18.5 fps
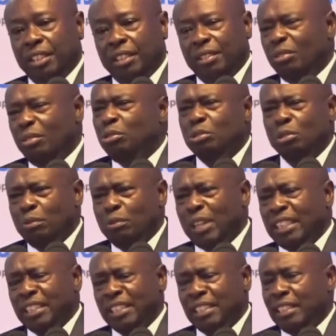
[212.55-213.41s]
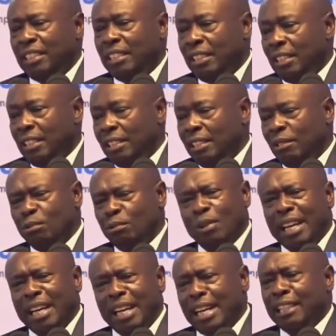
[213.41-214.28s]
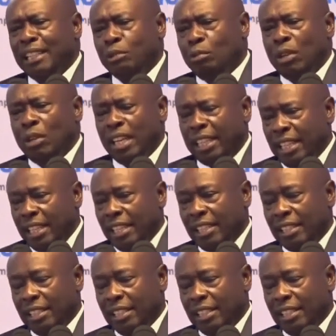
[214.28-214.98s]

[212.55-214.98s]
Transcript: Those of us who are hardworking,